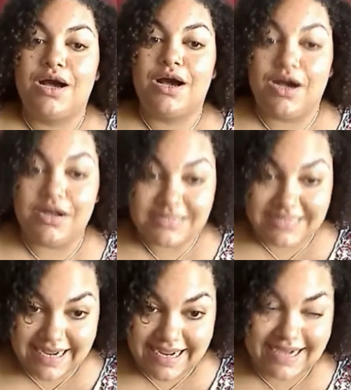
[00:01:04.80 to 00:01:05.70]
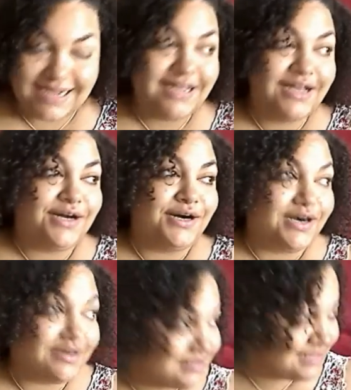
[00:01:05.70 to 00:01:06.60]
All day,
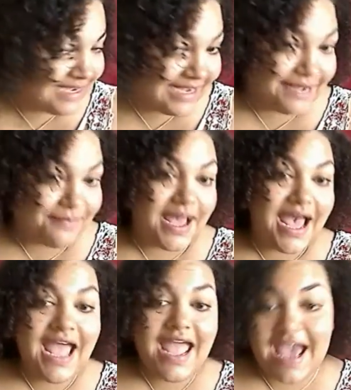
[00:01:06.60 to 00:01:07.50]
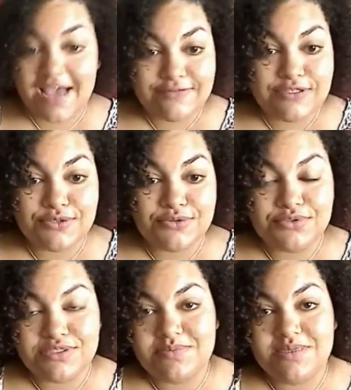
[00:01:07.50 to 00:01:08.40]
all the time. I have to,
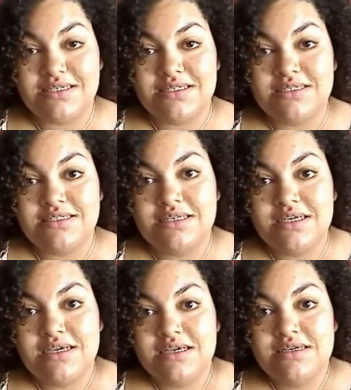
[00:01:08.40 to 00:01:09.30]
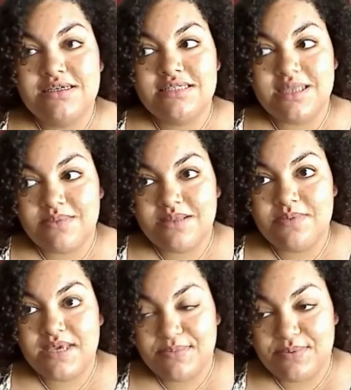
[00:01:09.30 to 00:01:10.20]
just because some of the
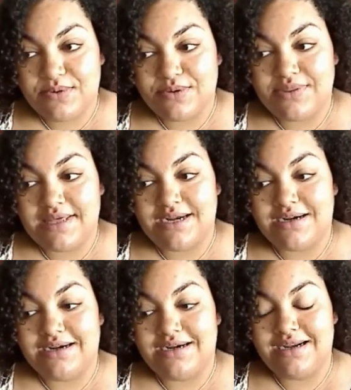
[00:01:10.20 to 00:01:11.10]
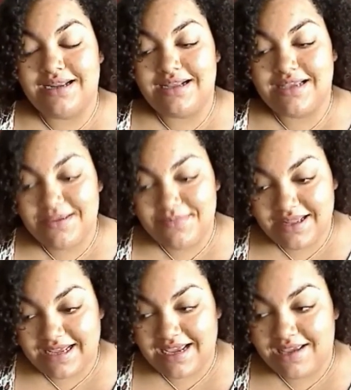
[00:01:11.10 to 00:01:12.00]
people that are in my
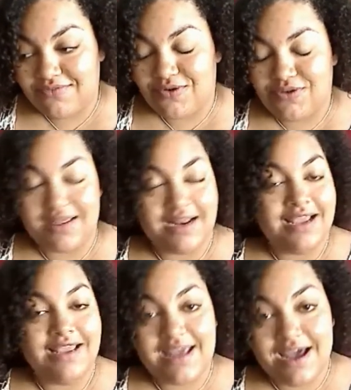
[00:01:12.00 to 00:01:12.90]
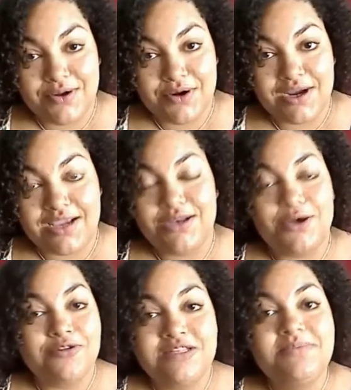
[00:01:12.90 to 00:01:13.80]
life or that I encounter can
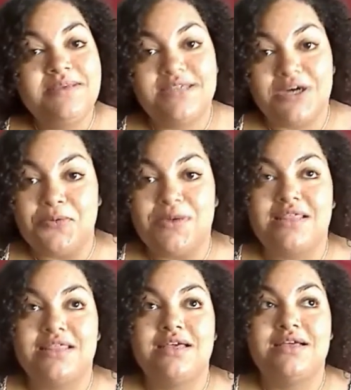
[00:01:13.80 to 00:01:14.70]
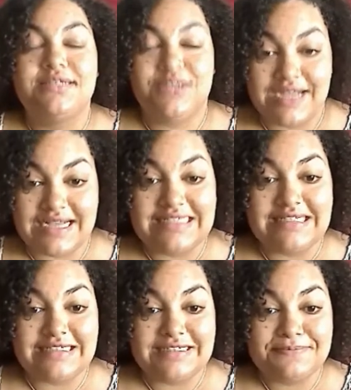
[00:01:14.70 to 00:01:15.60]
only be dealt with
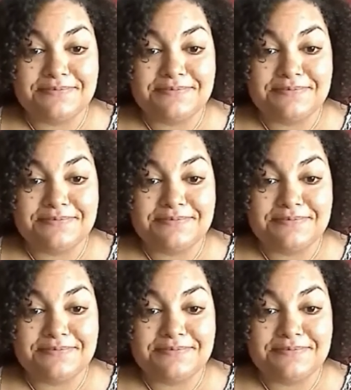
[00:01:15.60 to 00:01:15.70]
sarcastically.